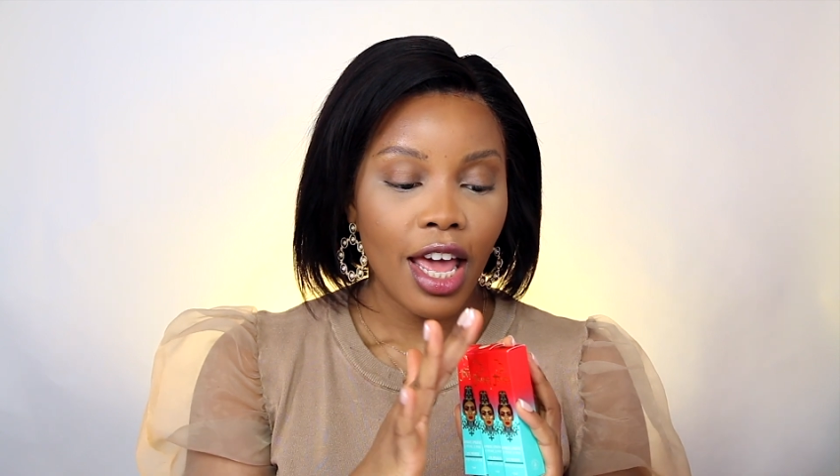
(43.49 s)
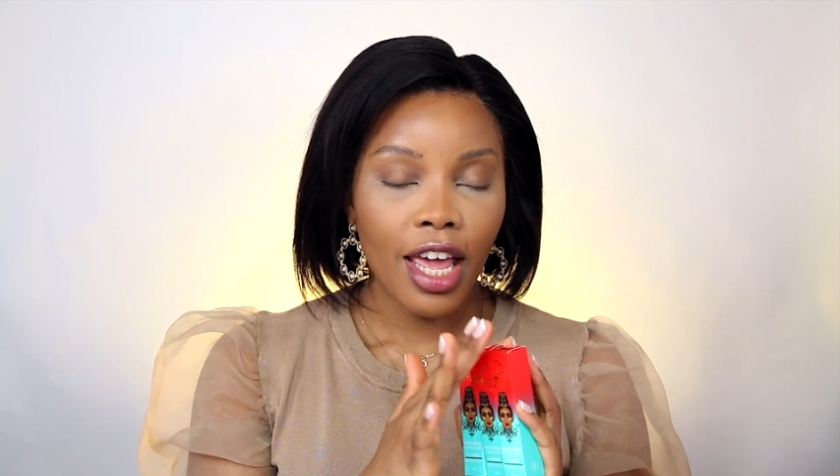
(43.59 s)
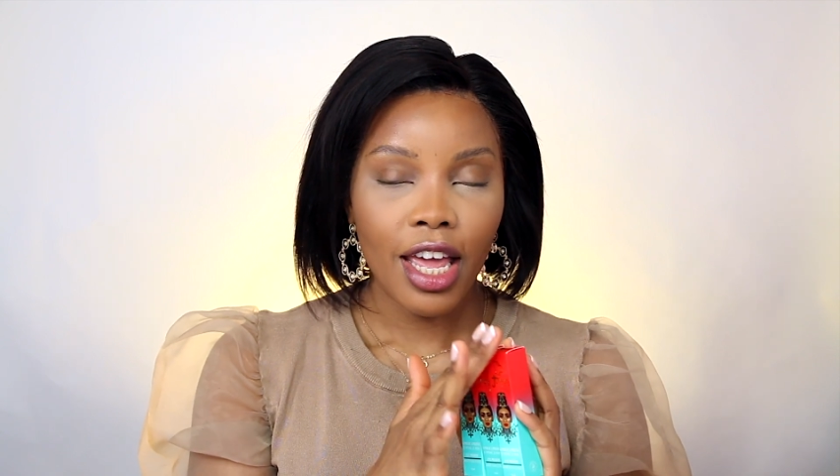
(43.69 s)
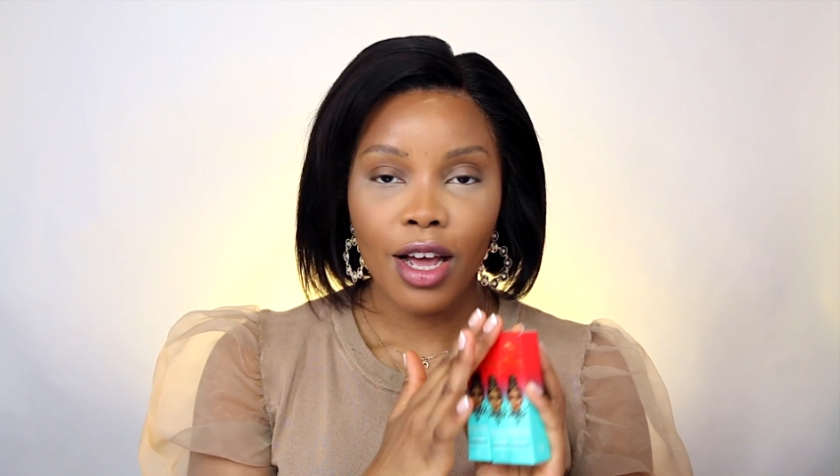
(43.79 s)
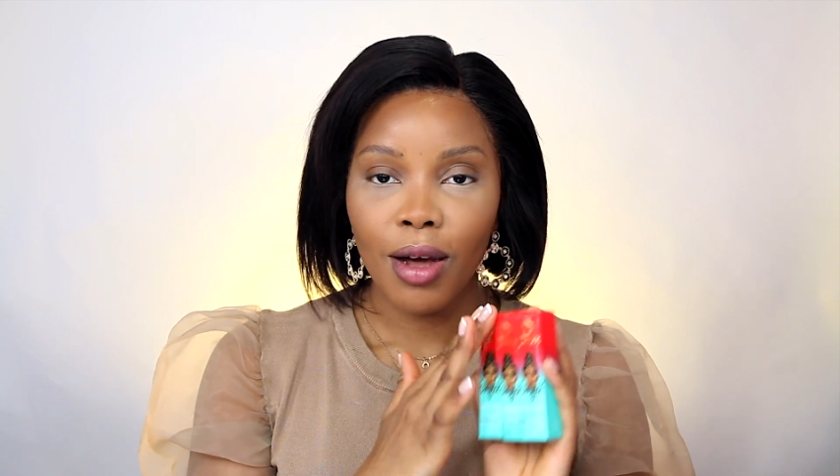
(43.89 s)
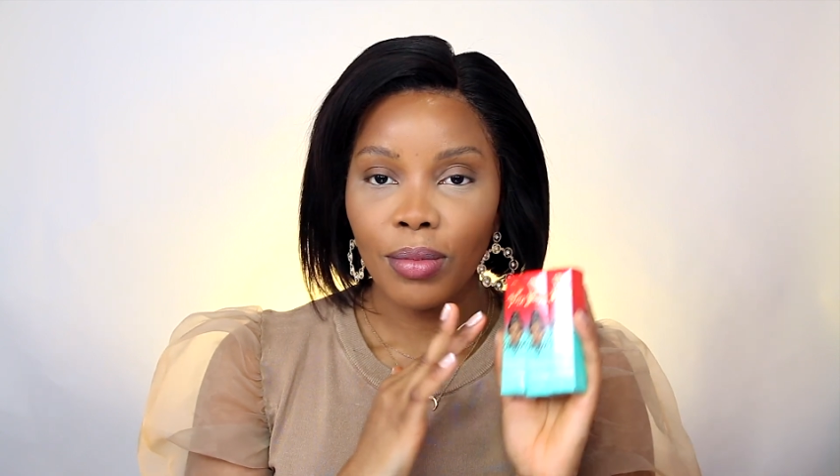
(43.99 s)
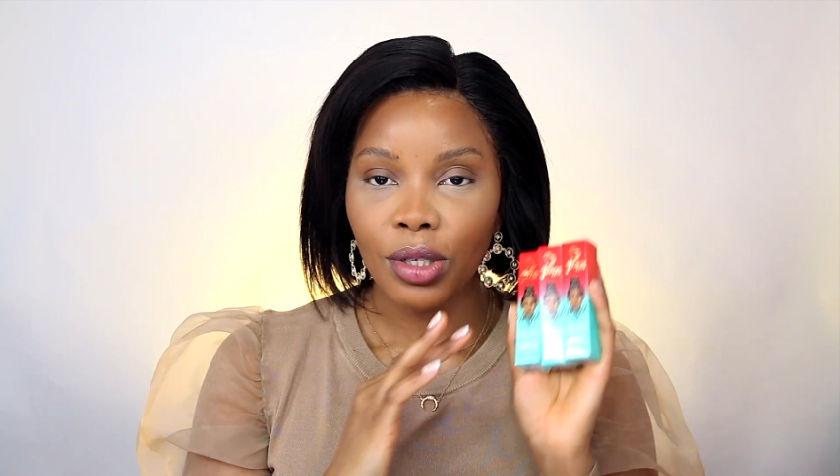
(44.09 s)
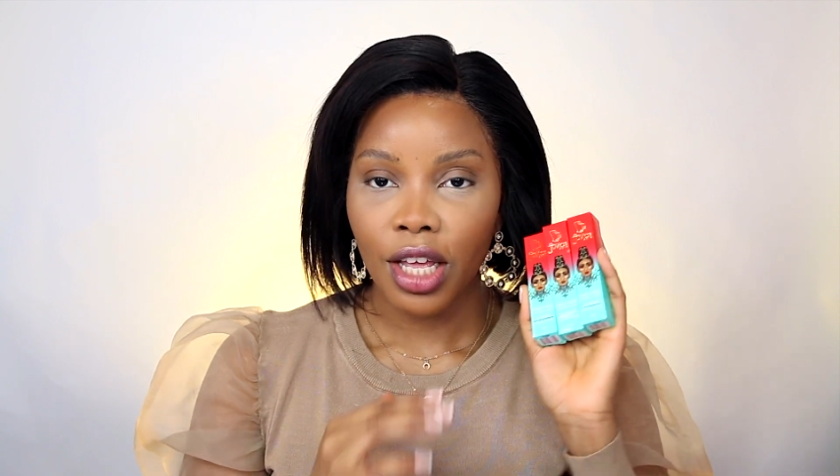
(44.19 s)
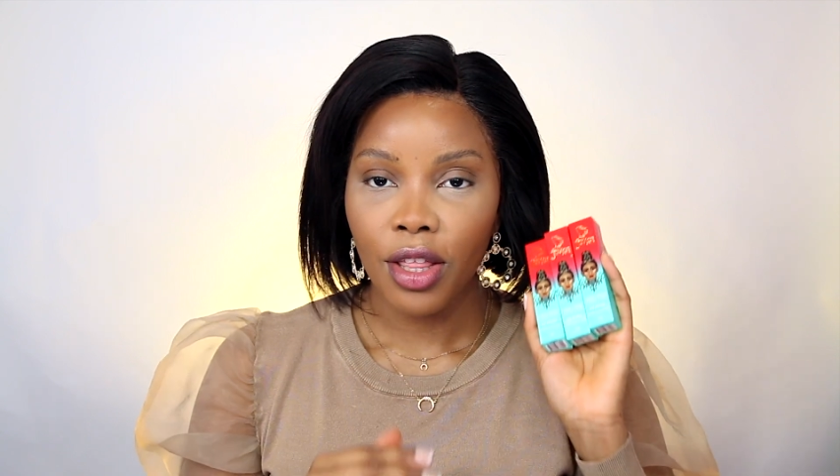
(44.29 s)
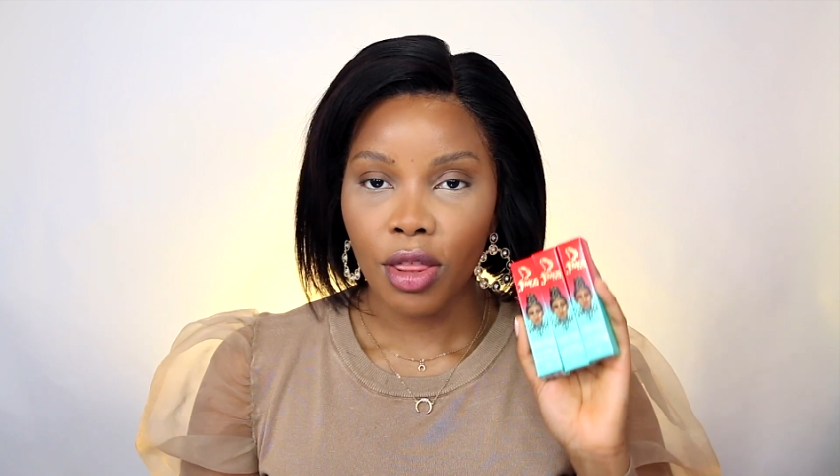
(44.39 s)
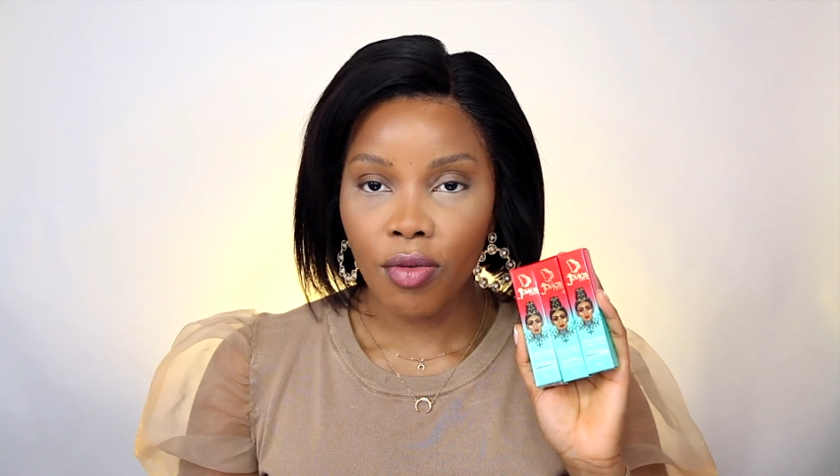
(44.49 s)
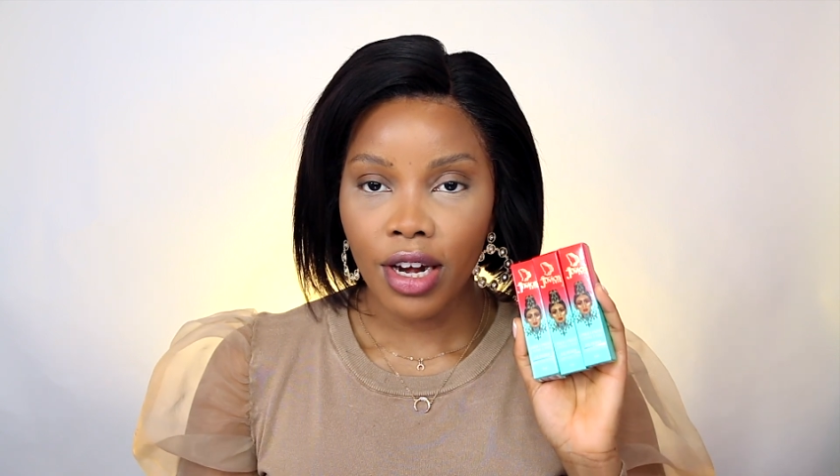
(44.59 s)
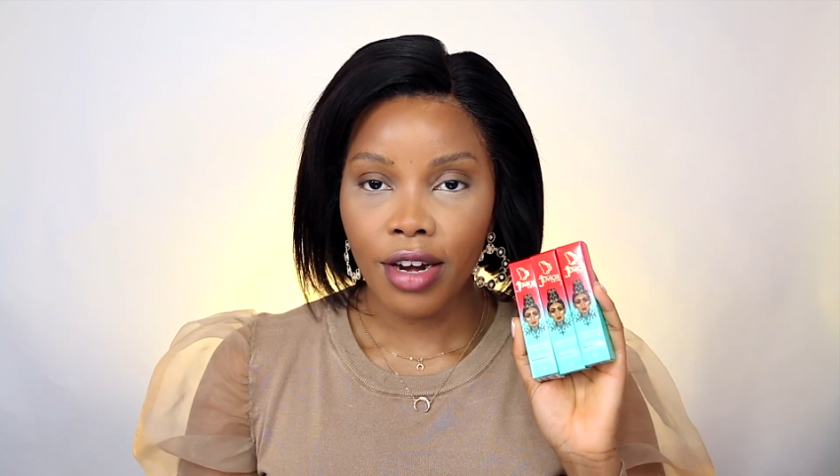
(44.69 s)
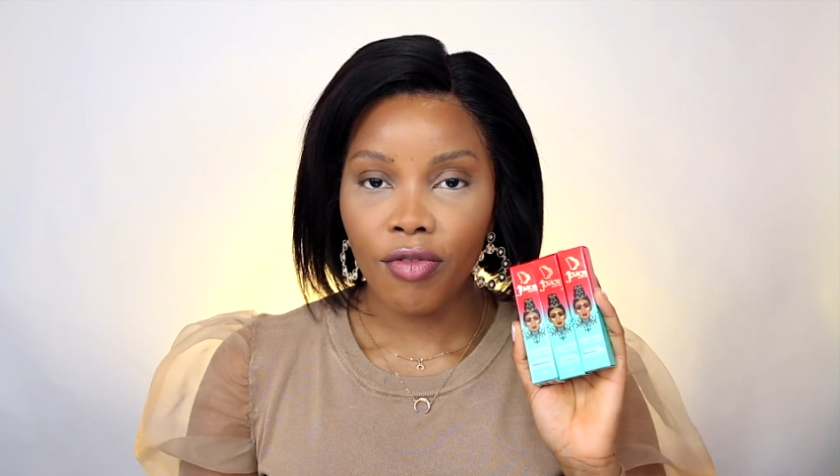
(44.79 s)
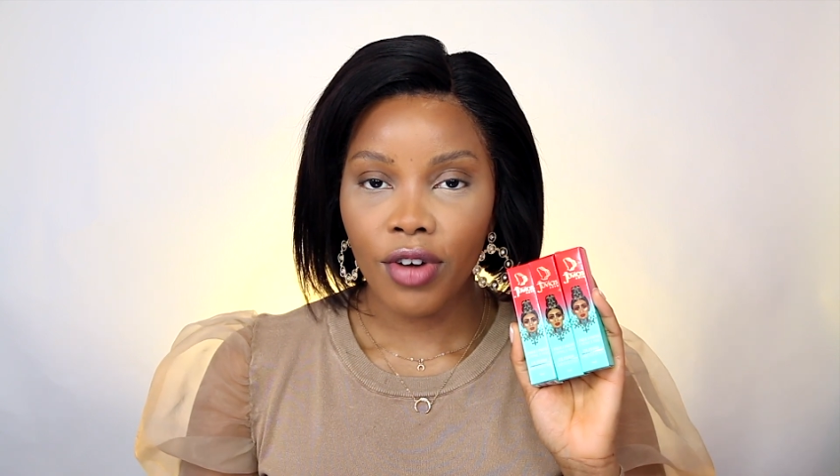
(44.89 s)
it comes in 3
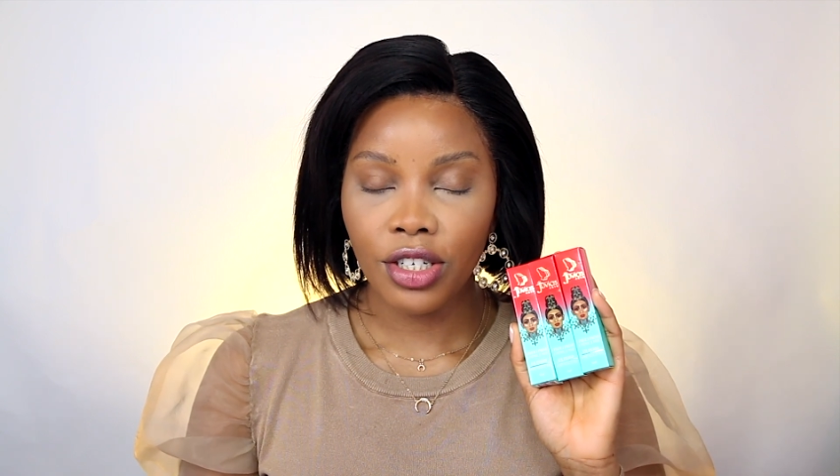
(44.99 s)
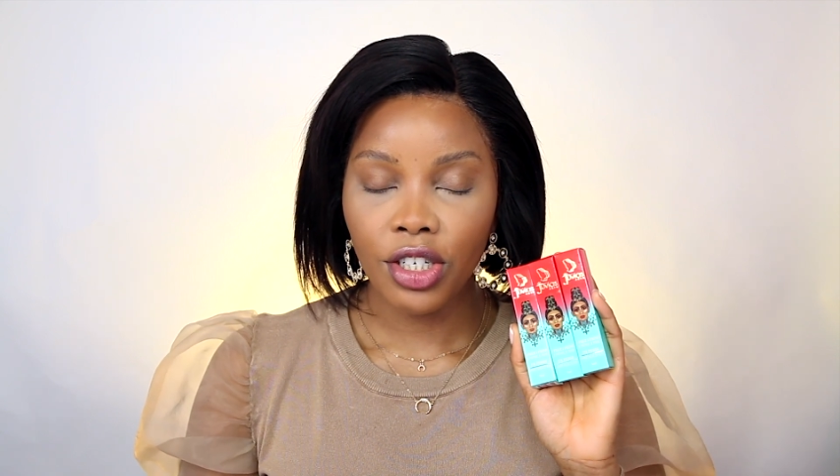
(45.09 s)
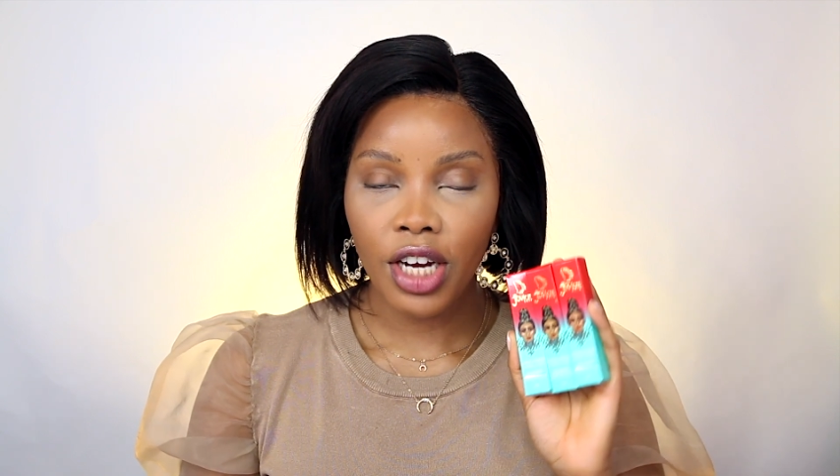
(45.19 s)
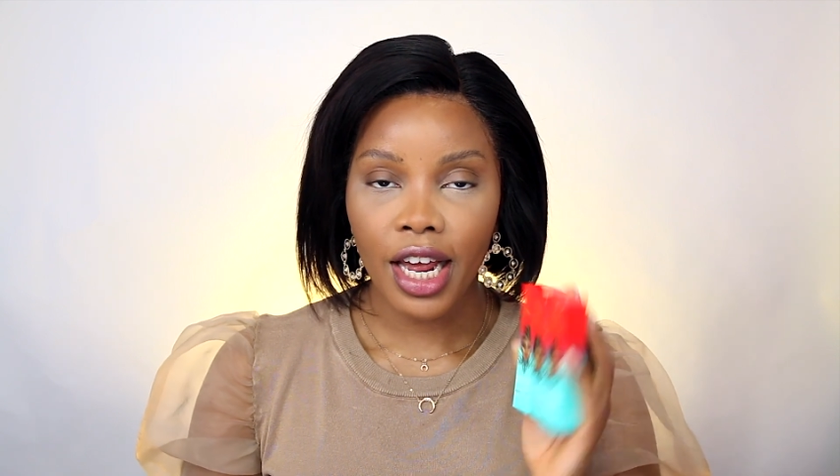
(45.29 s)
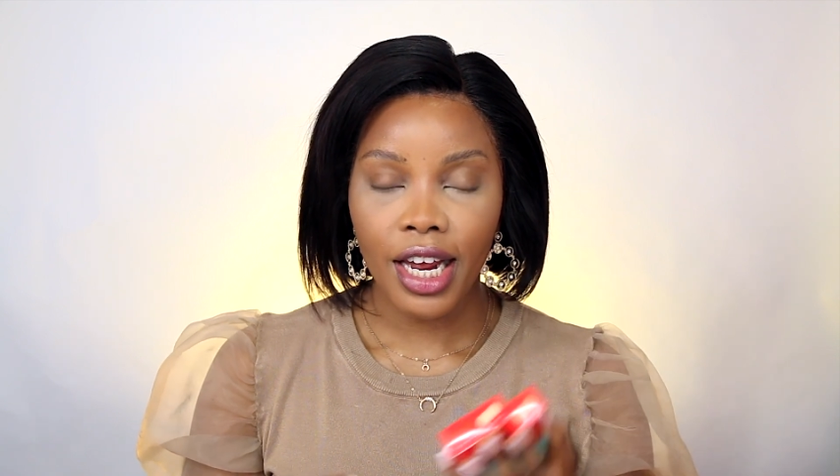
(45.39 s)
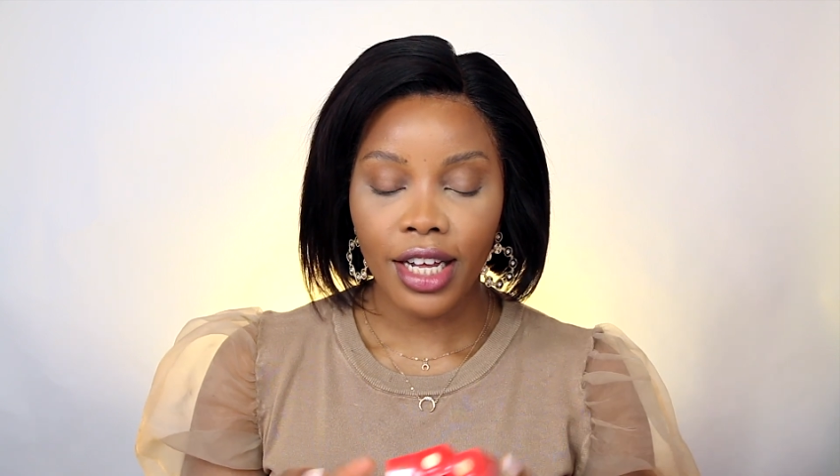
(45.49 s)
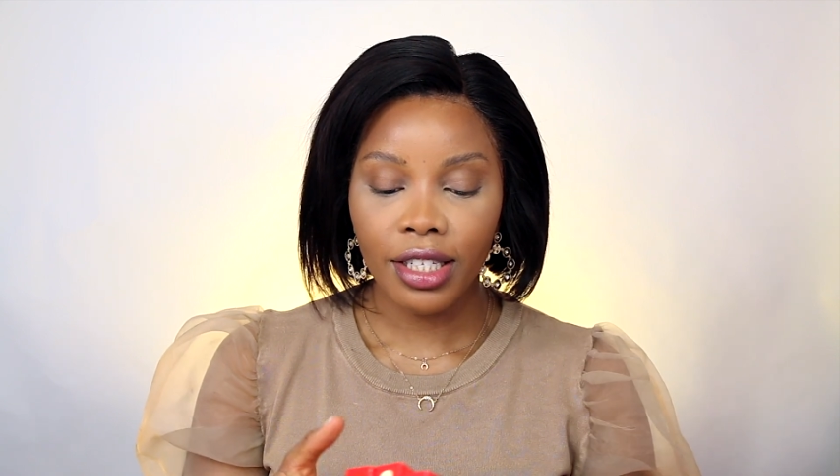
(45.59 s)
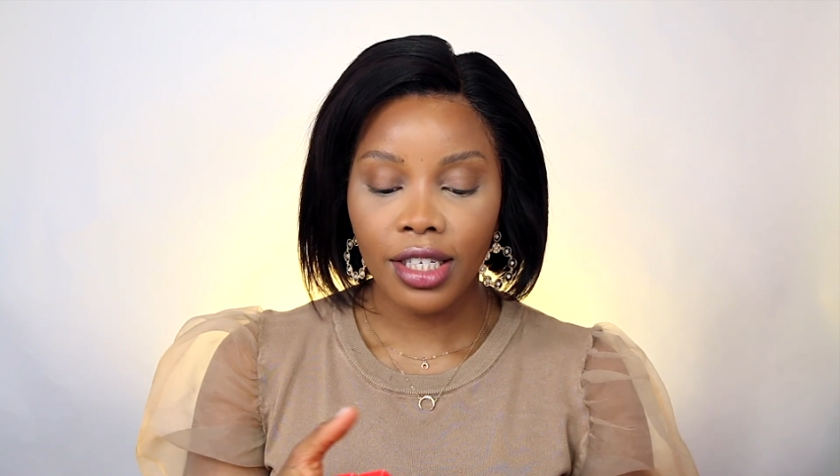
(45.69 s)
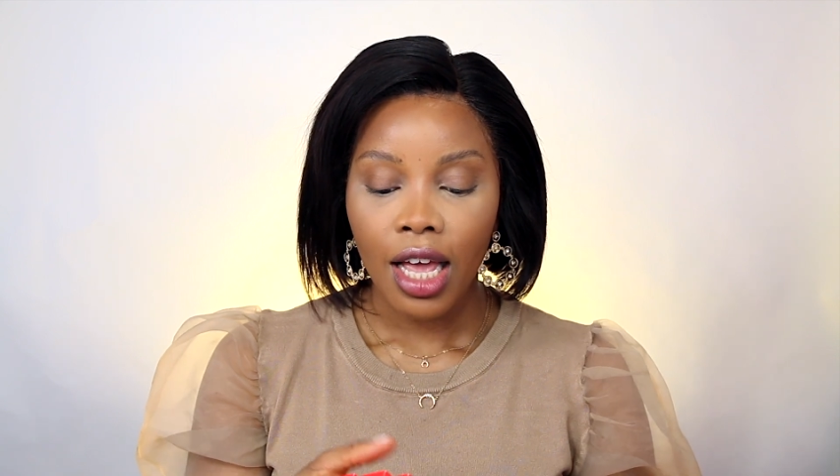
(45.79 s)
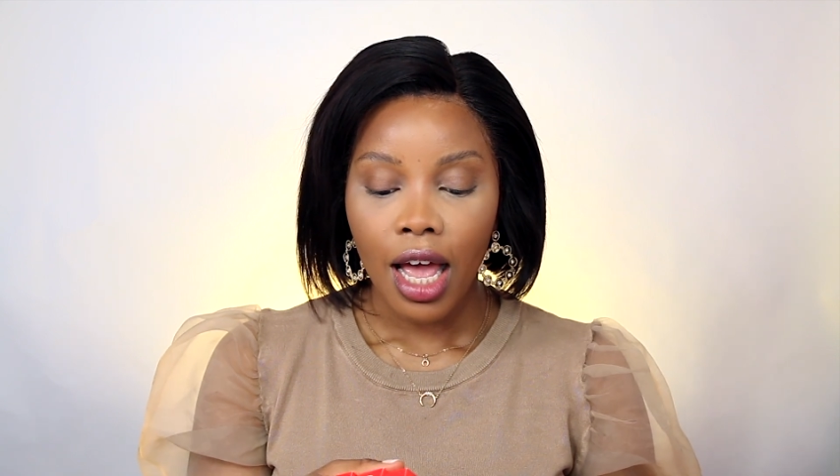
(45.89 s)
different shades.